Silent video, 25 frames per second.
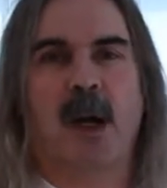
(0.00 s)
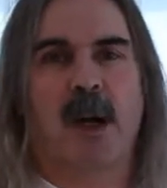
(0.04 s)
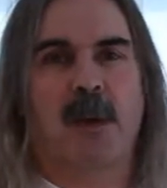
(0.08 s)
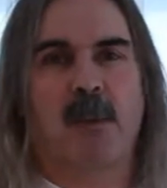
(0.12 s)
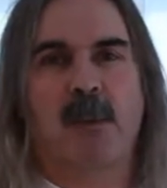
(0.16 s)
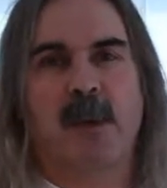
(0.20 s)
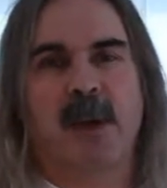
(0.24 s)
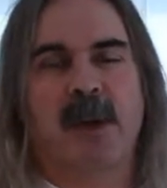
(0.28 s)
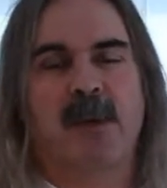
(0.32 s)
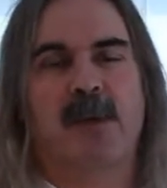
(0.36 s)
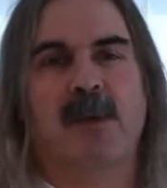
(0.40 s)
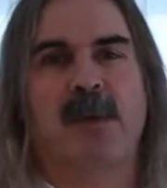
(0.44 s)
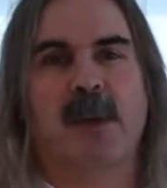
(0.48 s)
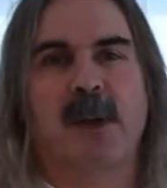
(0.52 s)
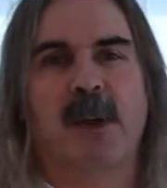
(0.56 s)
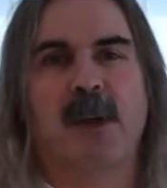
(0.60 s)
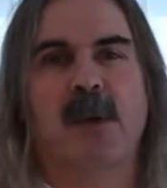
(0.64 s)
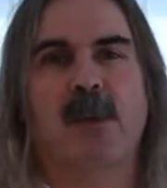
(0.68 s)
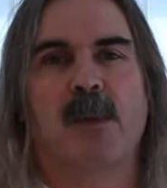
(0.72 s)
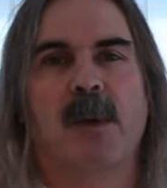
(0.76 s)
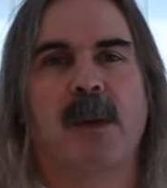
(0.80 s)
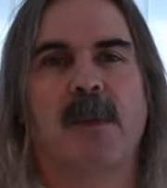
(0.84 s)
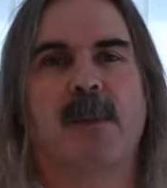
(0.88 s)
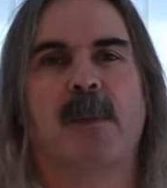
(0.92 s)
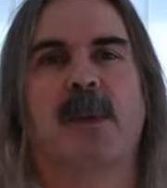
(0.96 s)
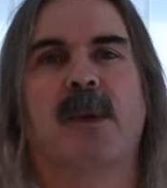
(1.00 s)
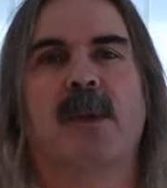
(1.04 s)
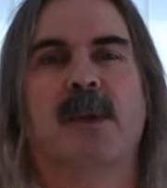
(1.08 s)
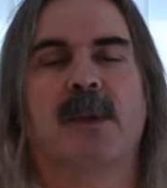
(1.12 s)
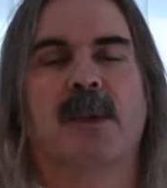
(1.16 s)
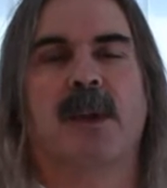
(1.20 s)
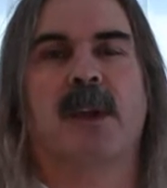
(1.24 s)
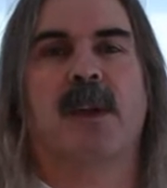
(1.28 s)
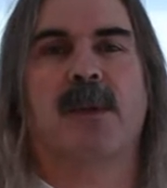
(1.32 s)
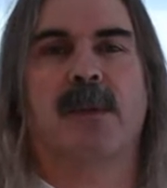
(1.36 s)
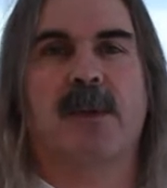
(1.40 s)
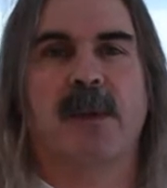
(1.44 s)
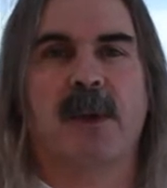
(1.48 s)
we feel we built
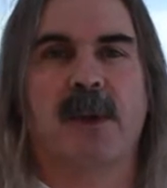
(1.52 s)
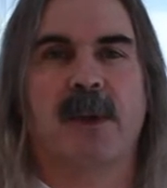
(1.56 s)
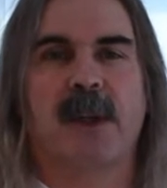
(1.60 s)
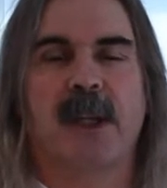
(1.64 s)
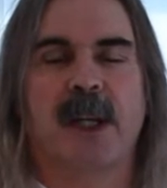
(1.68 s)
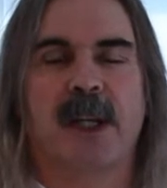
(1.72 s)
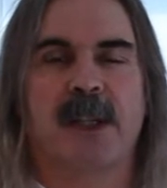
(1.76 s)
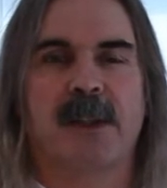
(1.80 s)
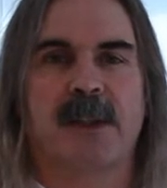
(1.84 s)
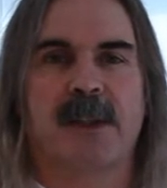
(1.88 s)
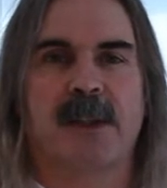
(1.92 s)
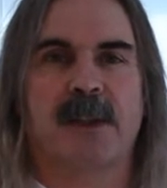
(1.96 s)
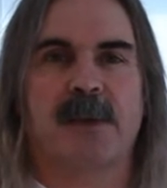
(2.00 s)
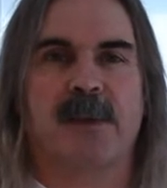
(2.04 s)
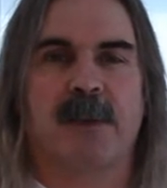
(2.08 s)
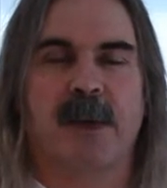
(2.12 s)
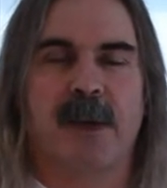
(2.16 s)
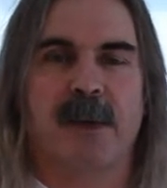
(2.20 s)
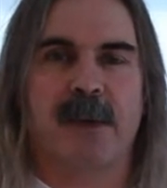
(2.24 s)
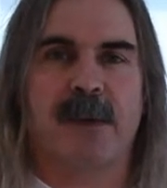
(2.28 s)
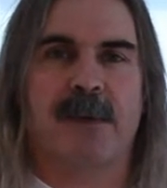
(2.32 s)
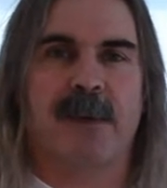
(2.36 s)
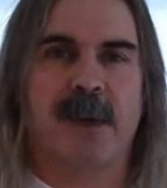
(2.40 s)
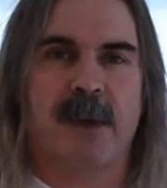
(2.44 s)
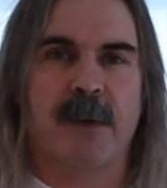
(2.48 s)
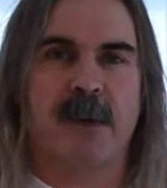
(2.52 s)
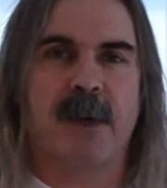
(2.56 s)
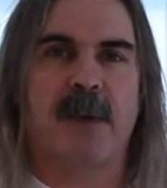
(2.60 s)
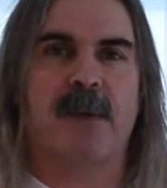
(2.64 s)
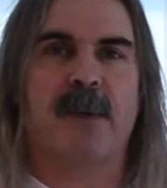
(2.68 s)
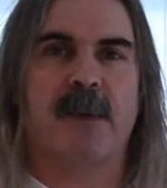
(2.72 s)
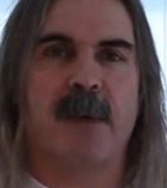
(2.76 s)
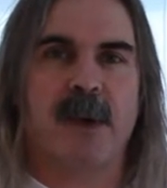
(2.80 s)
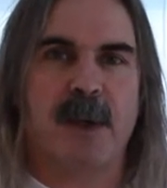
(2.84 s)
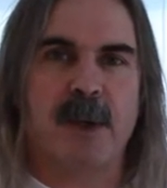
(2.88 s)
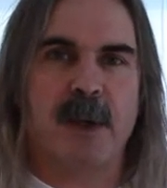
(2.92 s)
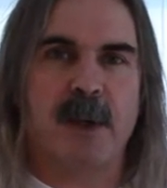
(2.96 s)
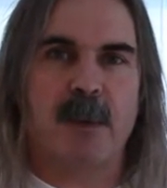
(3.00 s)
our fertilizers very, very,
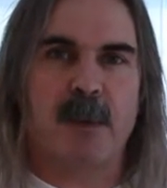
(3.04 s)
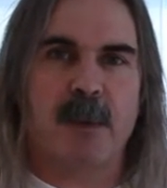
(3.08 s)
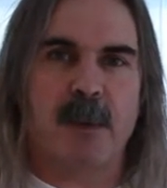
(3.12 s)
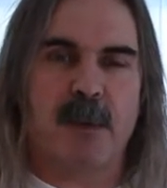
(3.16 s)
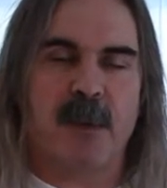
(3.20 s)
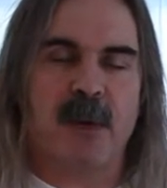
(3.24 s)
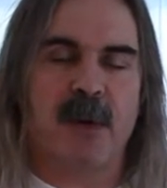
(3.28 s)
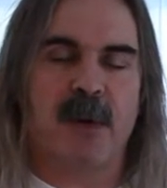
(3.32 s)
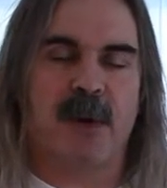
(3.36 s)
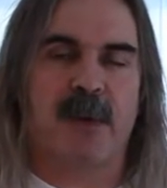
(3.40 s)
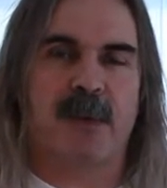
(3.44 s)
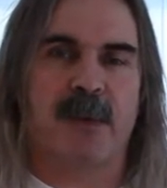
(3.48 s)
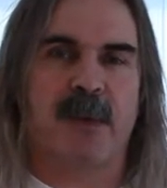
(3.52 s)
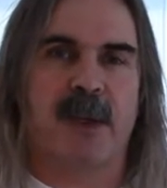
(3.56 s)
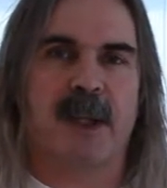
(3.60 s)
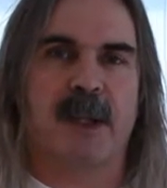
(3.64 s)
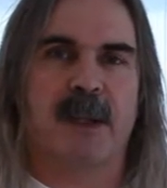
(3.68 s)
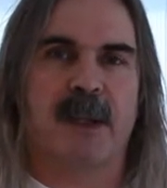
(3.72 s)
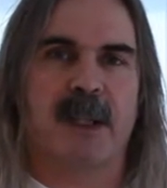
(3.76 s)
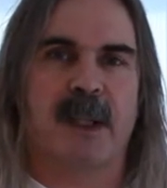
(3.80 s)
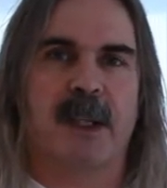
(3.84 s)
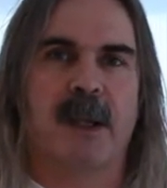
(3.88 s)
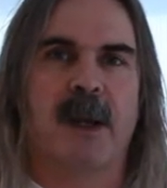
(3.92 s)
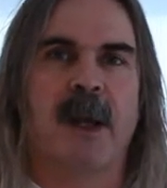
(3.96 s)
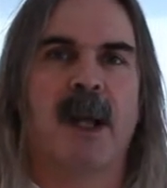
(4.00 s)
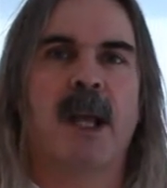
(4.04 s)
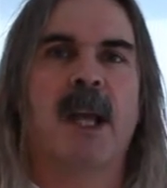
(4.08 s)
very perfectly